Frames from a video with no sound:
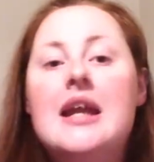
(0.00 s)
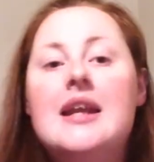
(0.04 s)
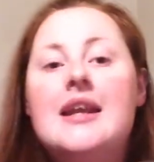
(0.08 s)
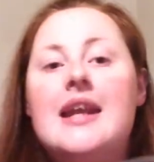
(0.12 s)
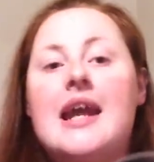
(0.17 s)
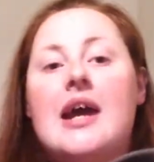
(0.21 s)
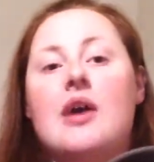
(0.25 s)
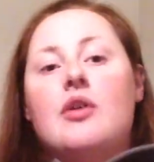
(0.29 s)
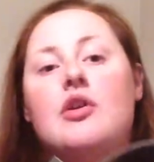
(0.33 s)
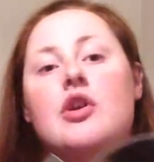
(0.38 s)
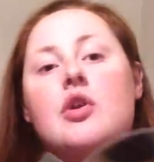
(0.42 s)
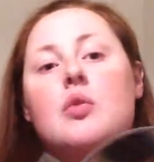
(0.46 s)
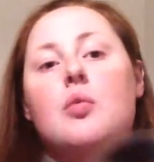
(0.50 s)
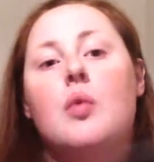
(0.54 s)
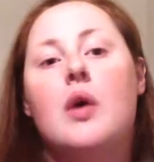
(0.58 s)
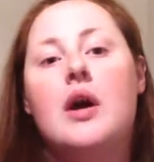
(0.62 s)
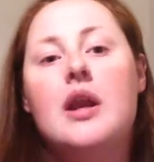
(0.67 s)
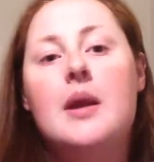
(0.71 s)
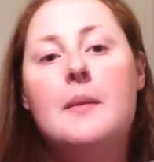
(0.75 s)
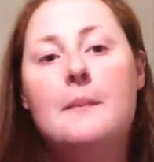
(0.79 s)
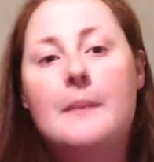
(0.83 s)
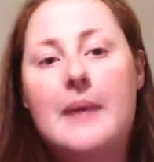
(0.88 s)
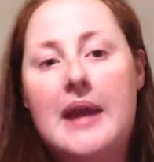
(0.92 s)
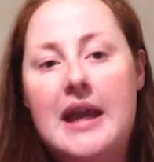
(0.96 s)
Now you
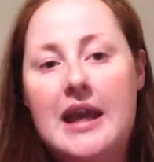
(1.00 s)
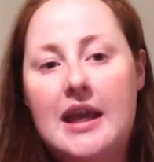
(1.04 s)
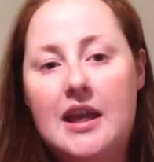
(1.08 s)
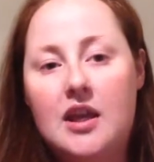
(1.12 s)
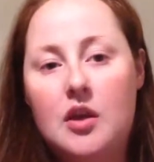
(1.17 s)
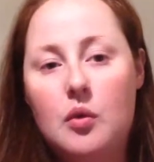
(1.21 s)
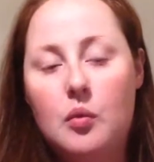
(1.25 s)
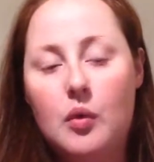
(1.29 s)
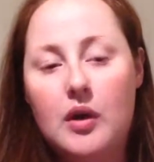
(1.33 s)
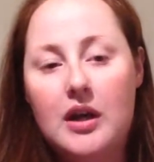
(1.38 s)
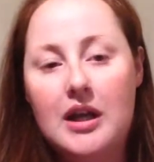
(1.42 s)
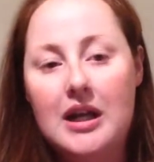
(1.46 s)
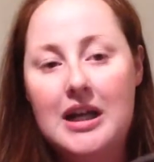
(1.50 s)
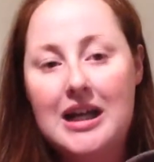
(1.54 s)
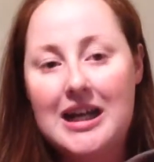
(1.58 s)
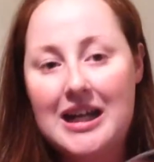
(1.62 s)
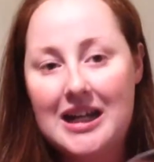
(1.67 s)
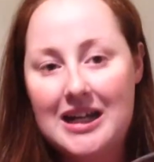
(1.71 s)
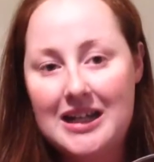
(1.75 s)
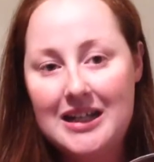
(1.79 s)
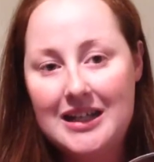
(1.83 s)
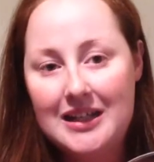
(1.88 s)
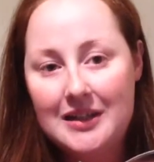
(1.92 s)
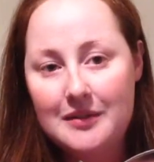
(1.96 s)
want to
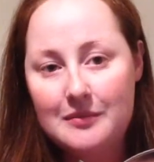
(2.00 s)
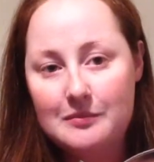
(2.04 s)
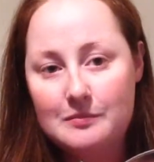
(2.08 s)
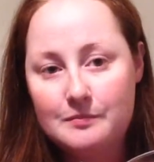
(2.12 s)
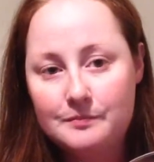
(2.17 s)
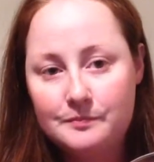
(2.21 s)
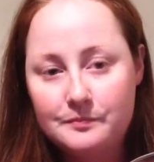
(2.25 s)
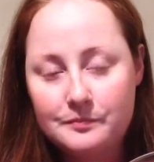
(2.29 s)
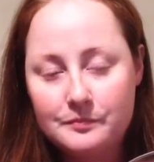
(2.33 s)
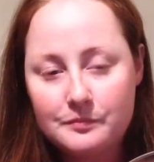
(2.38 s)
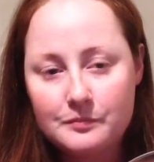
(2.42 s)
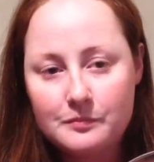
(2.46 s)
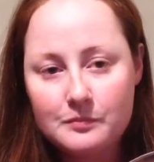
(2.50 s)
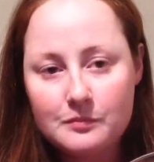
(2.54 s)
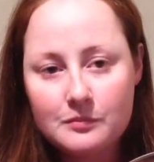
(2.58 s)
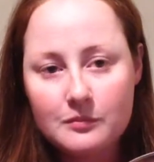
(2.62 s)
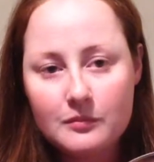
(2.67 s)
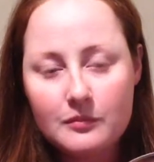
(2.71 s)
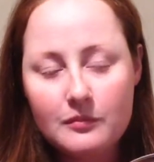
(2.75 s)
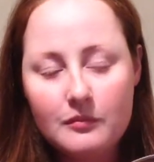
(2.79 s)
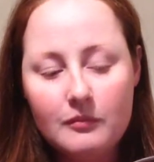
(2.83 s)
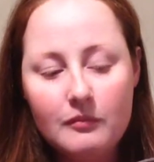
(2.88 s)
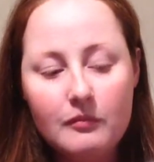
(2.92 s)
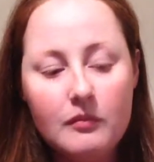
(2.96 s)
cut it,
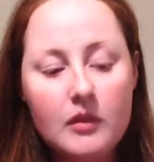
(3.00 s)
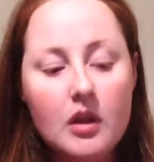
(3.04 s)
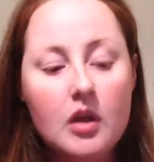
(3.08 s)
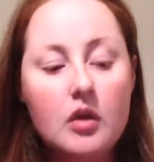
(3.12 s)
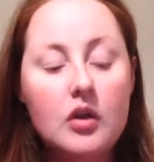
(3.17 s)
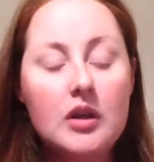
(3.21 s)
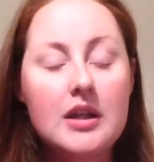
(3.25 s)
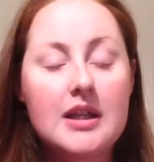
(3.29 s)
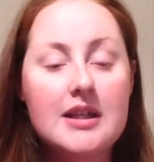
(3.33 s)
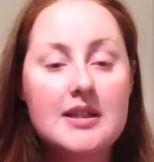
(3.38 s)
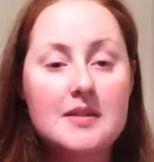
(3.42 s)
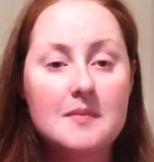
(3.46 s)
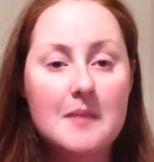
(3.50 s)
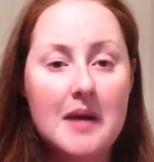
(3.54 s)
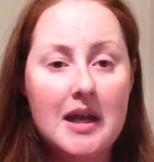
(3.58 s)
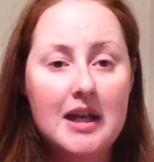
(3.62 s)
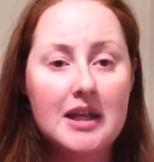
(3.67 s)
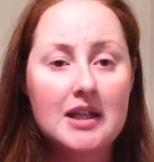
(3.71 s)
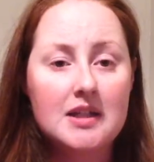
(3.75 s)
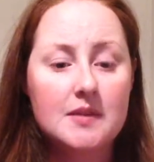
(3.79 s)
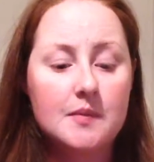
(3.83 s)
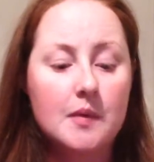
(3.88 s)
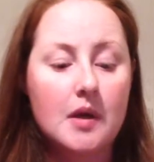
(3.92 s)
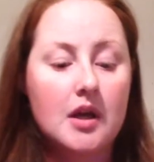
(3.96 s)
at least my
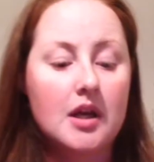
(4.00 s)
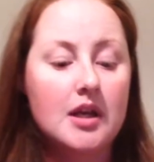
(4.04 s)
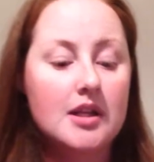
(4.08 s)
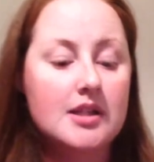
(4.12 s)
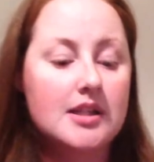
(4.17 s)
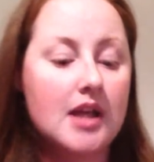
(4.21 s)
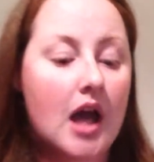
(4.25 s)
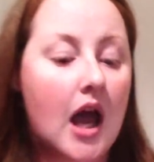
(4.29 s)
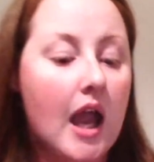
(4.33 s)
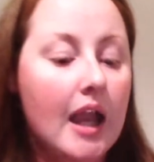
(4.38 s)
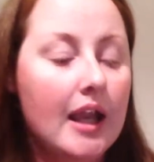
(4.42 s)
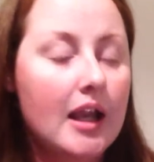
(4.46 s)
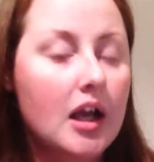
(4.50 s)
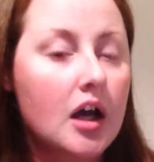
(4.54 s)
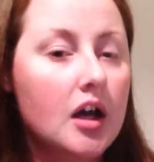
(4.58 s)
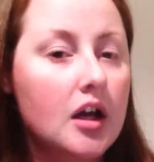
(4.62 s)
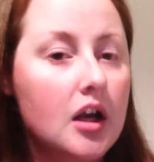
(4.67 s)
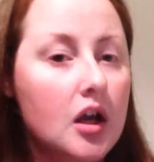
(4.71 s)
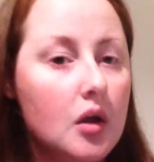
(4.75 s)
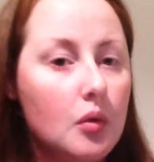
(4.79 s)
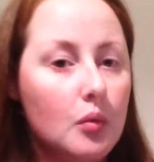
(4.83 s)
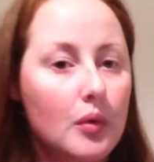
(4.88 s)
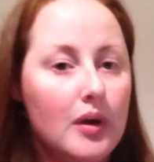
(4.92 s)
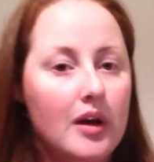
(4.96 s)
experience, I cut
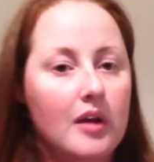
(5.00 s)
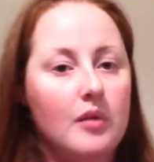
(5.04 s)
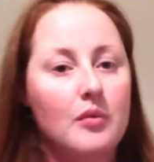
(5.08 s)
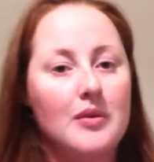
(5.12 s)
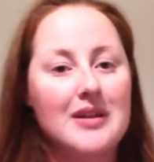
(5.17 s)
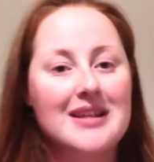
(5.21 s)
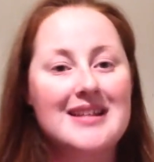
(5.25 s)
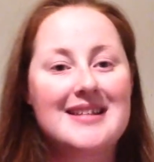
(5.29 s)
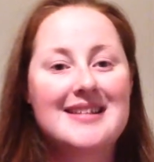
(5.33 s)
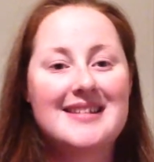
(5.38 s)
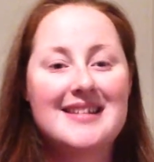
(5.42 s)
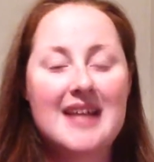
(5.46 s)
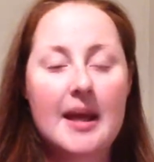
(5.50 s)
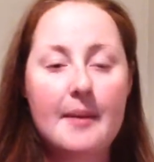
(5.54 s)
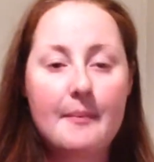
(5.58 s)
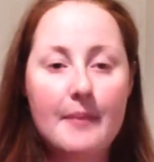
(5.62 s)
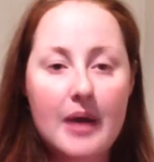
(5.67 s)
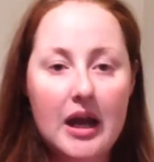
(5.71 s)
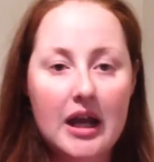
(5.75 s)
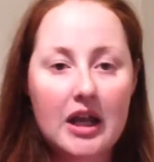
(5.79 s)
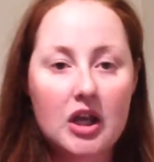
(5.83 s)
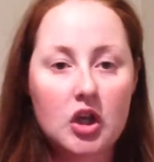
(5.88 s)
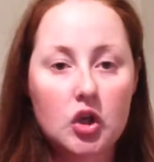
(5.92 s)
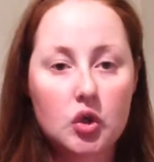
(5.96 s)
it when it was
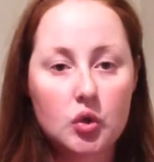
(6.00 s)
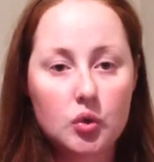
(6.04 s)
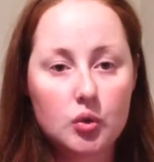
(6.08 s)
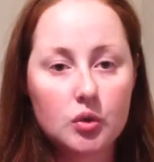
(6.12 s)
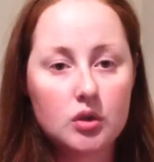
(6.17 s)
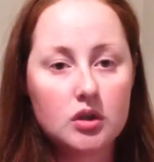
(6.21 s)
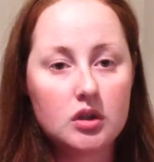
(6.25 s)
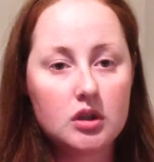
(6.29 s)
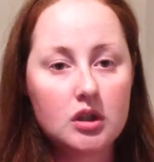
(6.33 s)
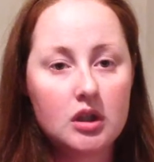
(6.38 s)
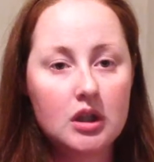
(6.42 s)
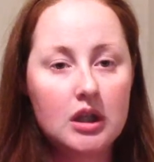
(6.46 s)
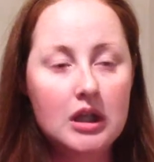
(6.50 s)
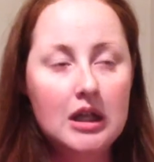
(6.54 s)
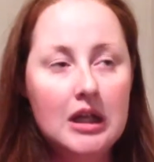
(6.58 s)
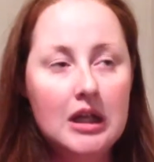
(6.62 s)
semi-cool,